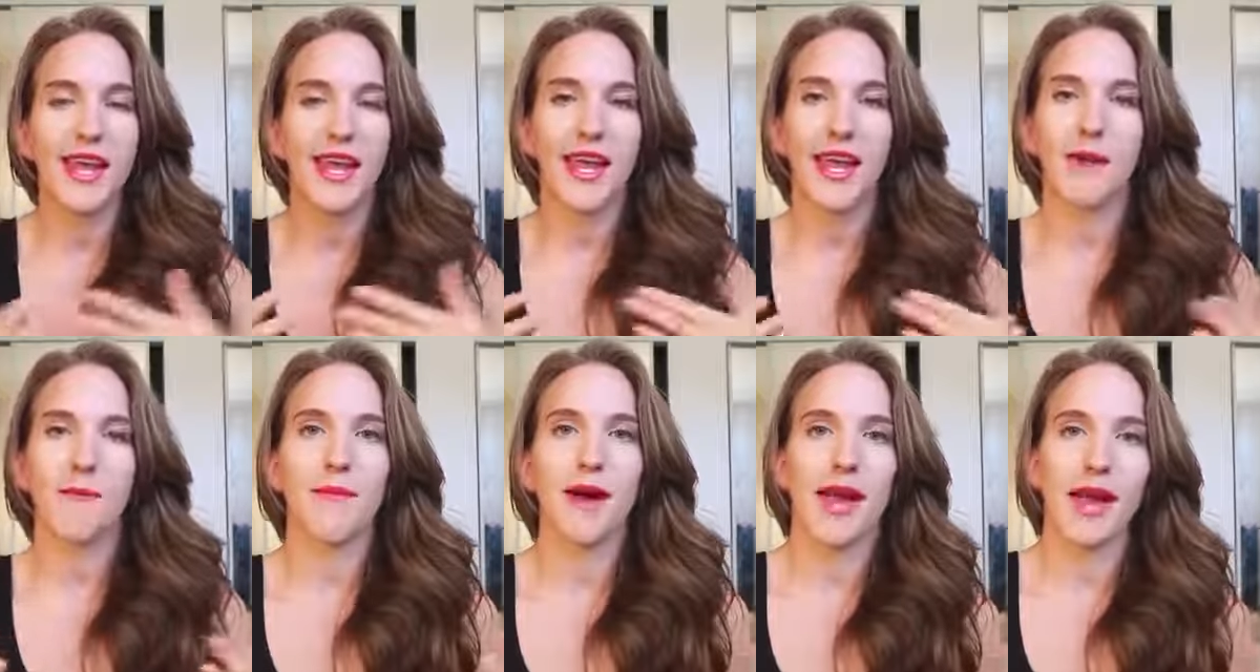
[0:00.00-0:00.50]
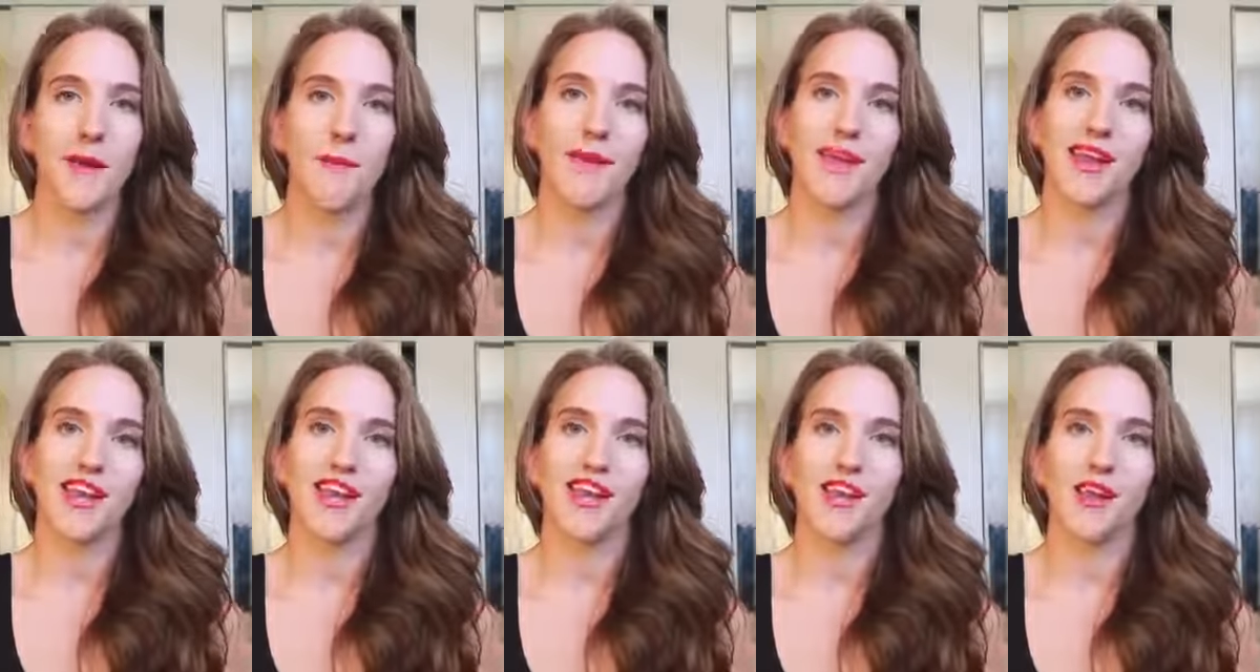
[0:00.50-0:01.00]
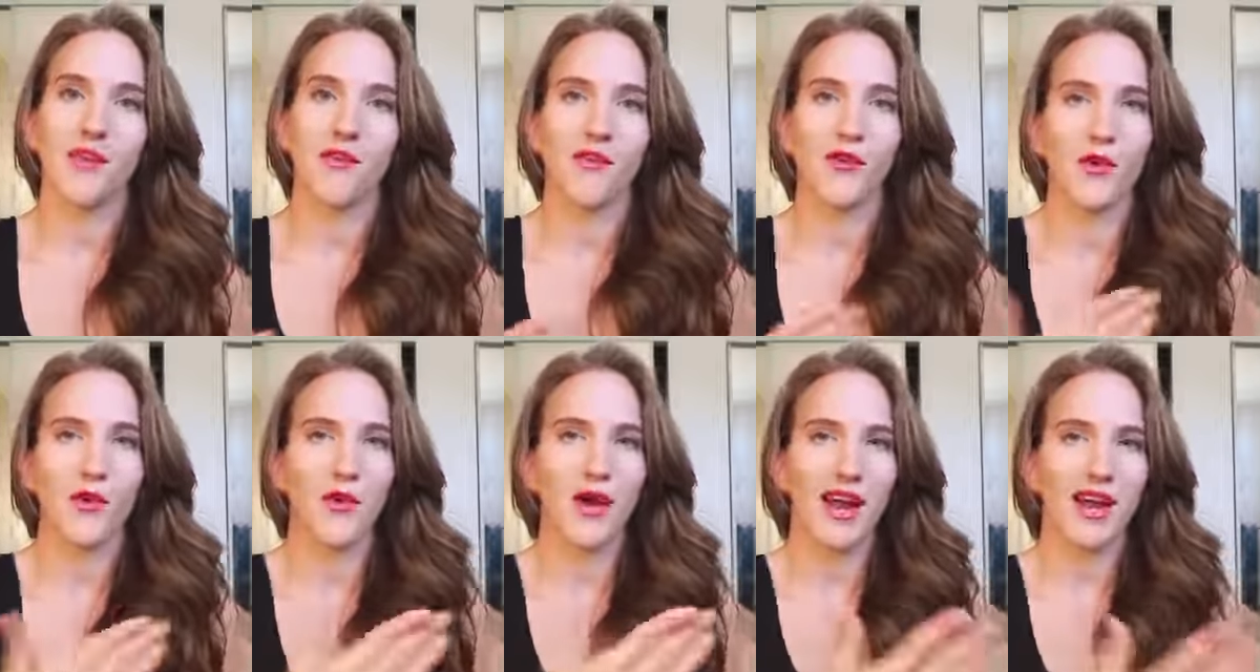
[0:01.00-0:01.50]
in my opinion, if
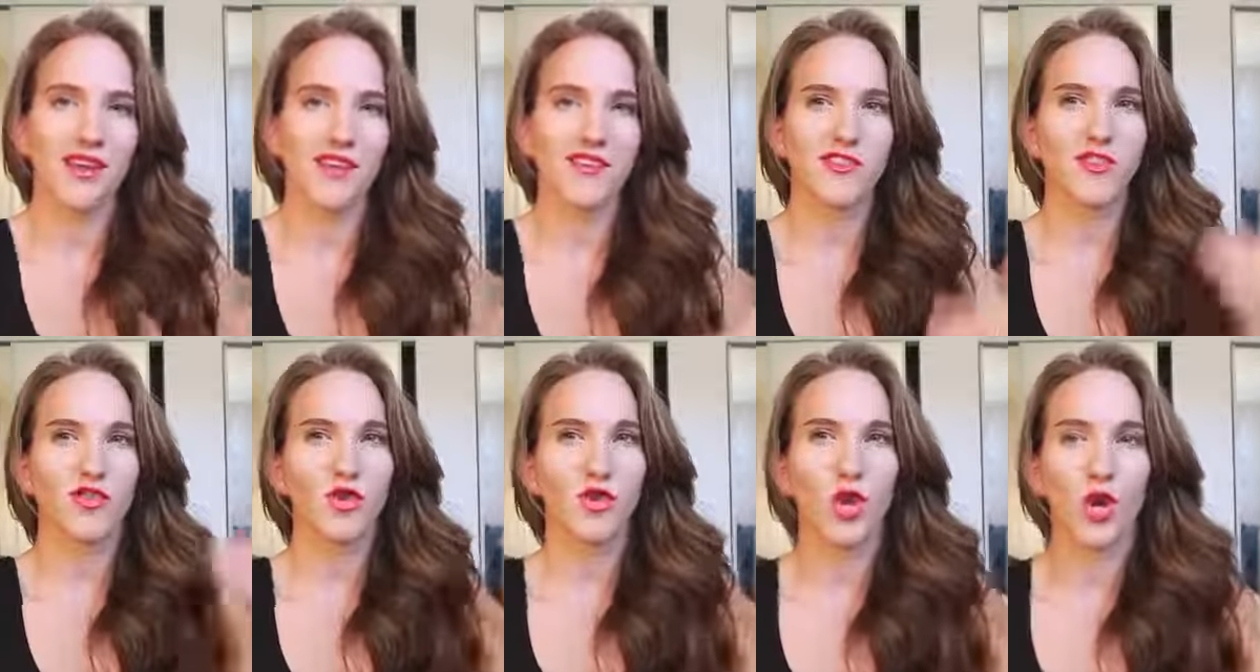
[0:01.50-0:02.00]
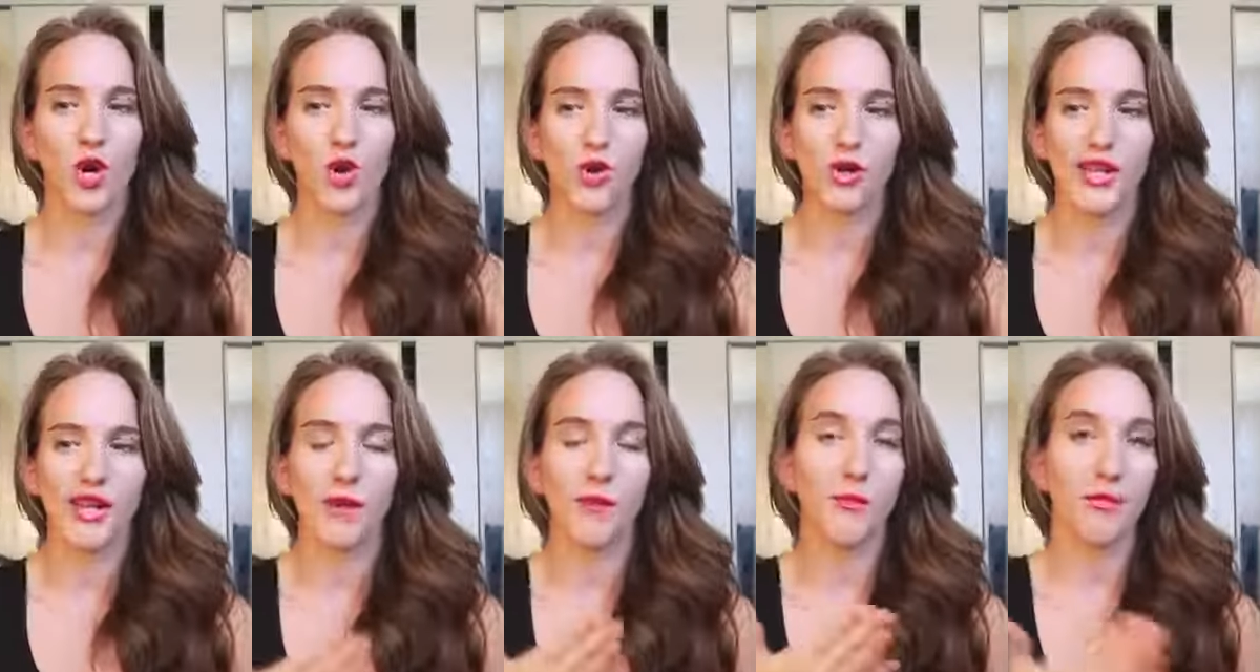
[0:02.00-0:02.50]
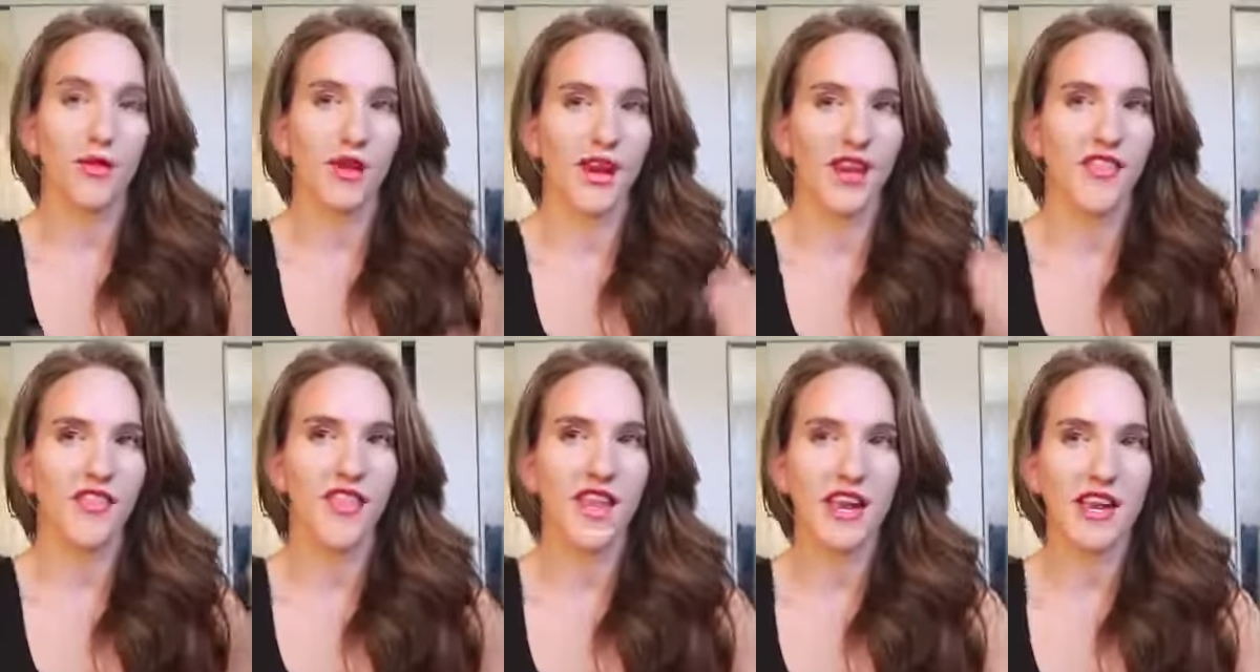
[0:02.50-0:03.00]
you kind of slowly
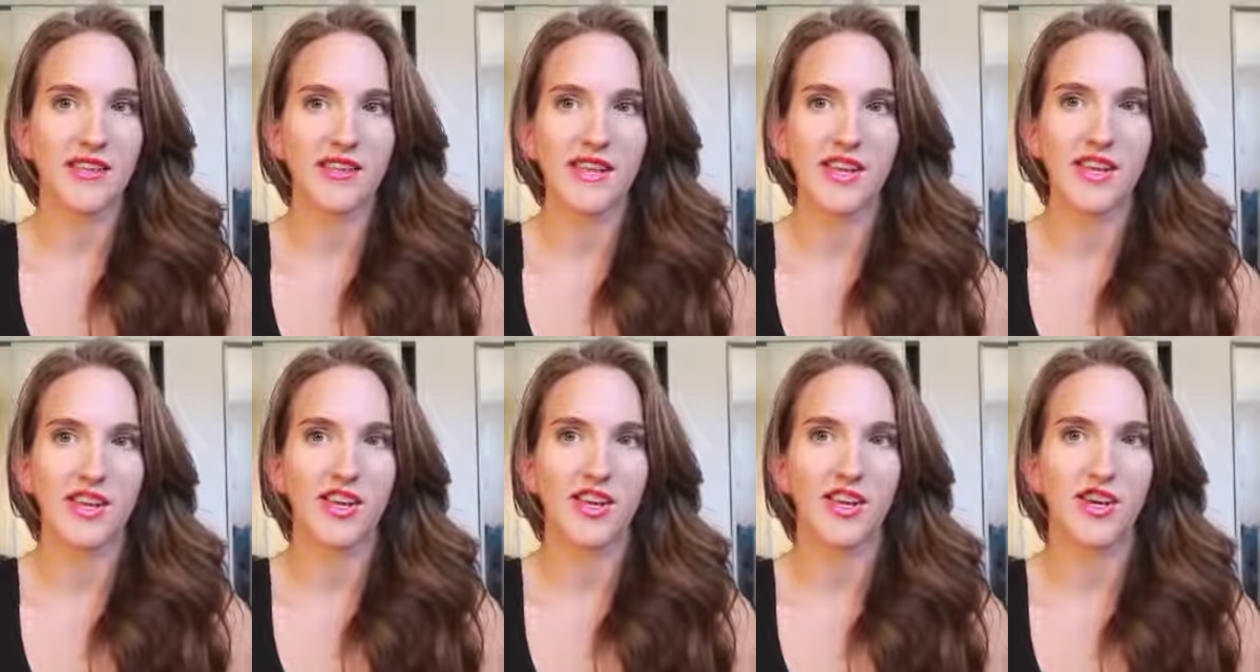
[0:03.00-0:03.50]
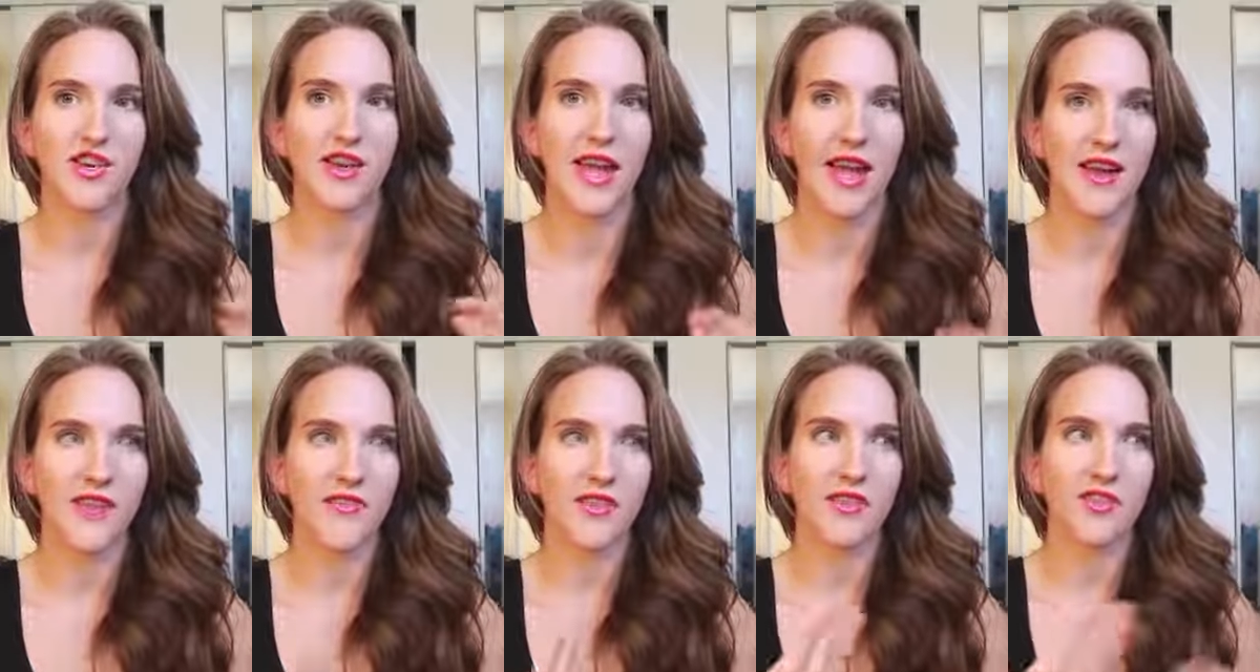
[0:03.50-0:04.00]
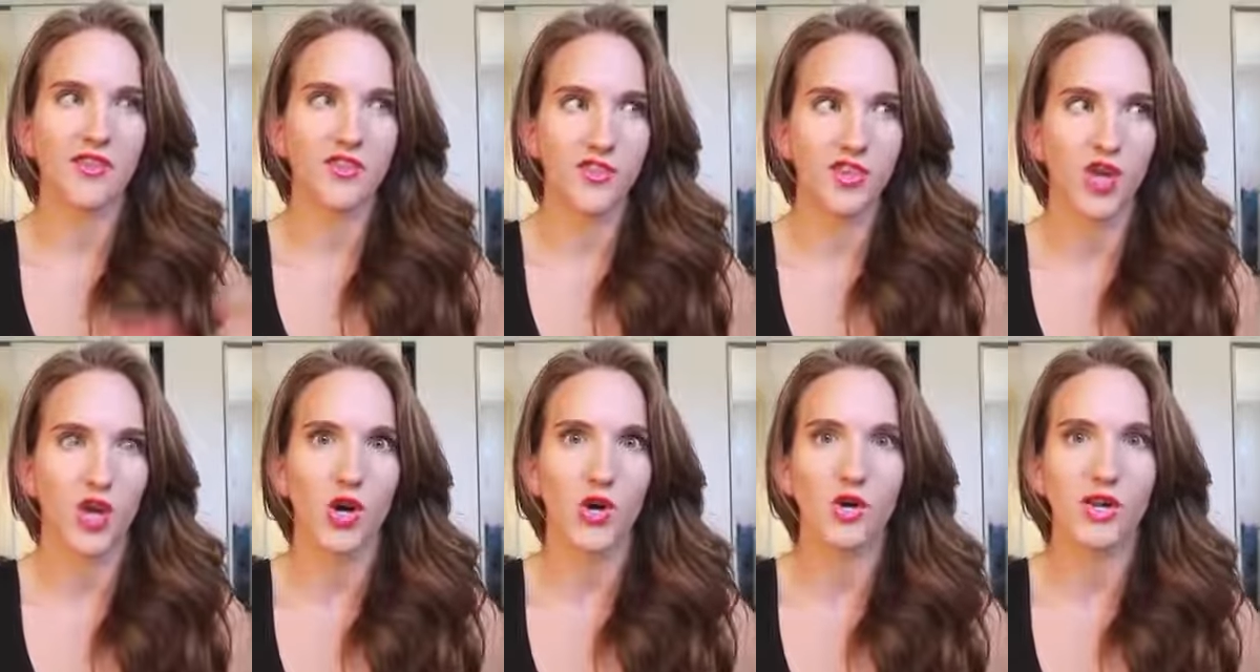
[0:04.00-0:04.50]
bring things into your life and
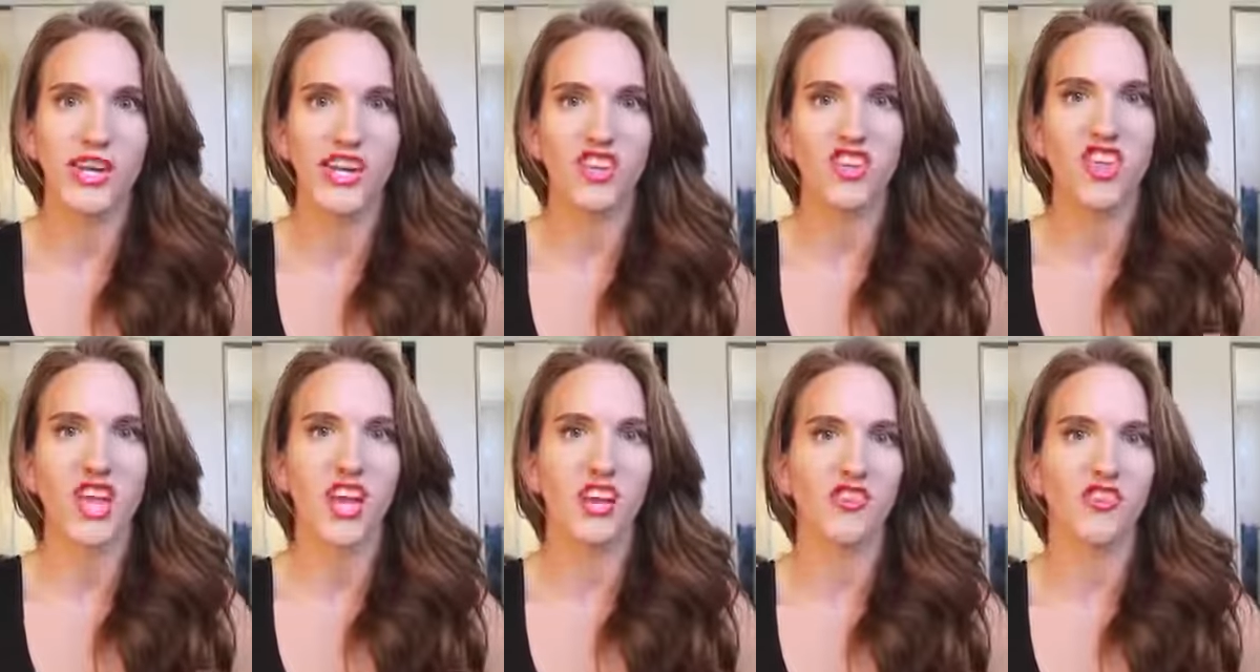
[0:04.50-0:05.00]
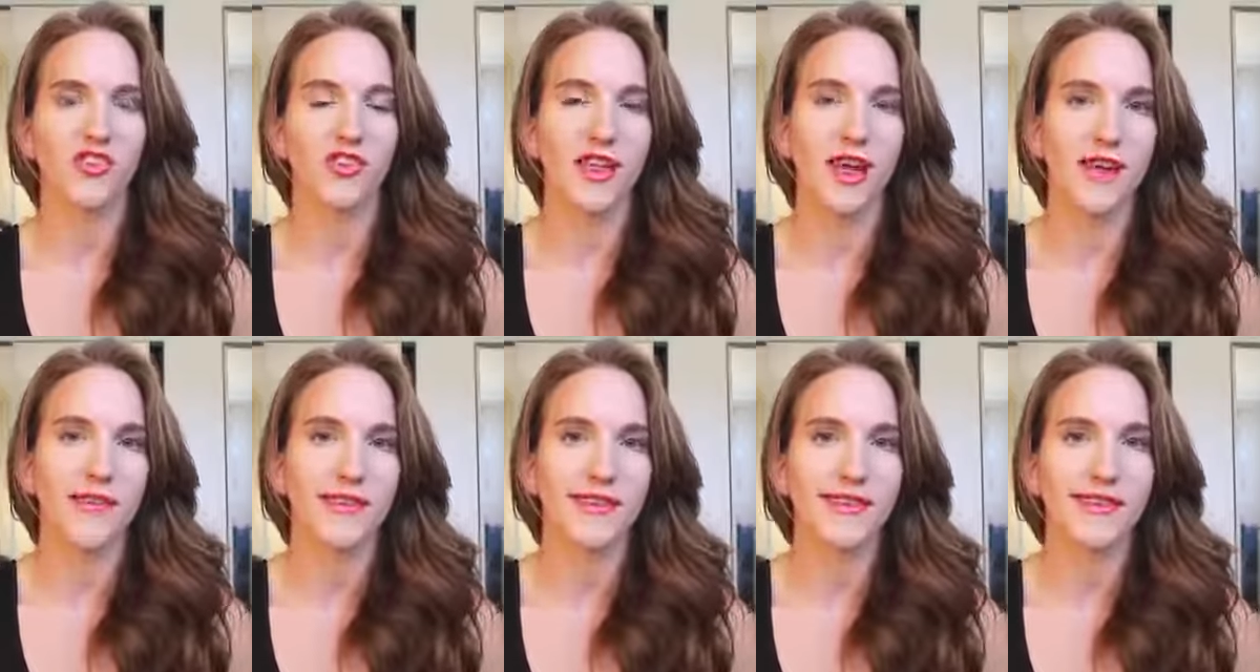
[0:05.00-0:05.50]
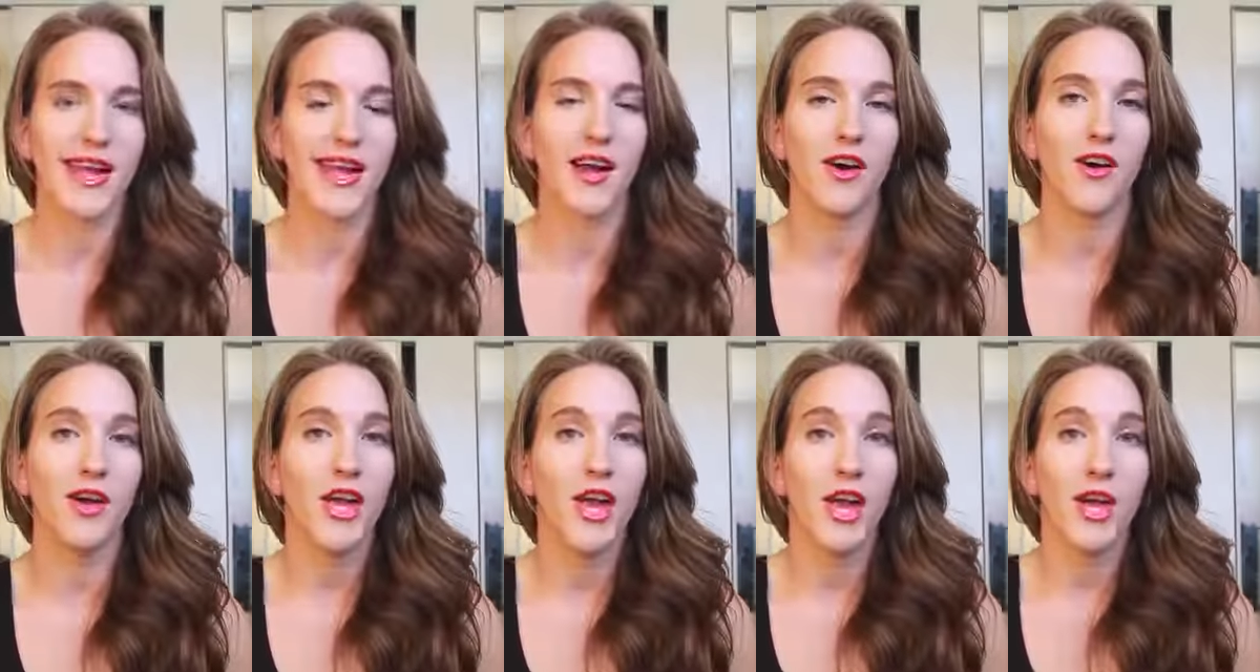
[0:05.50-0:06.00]
slowly change your
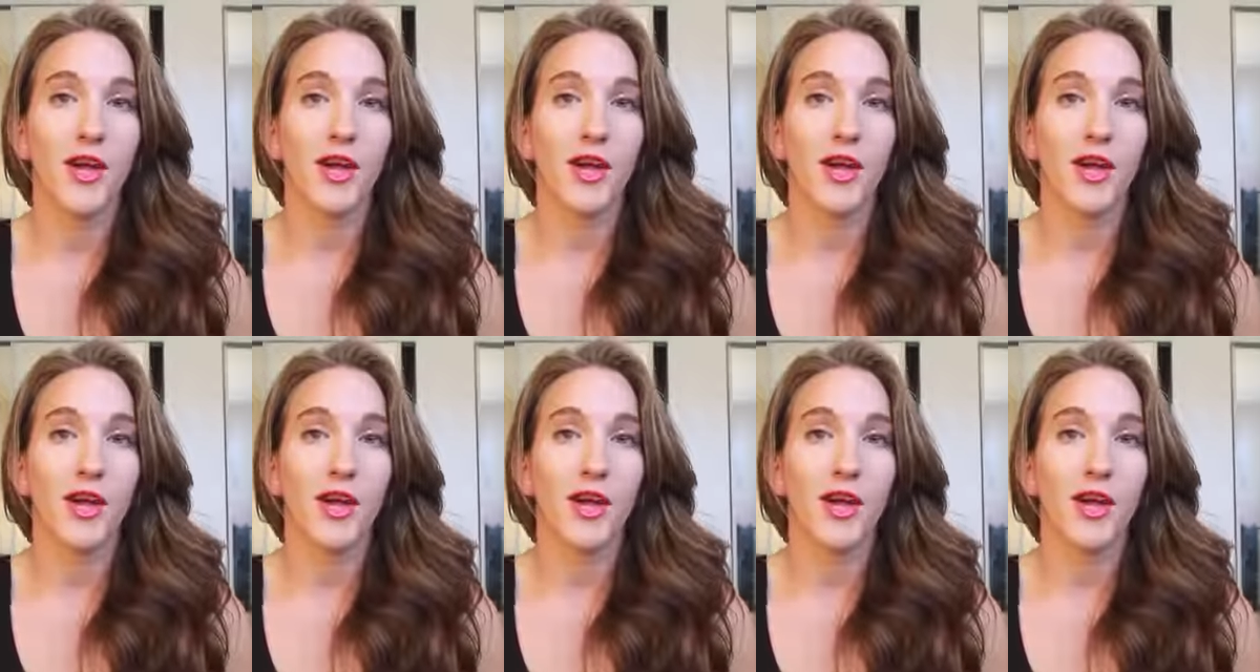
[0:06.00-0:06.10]
lifestyle,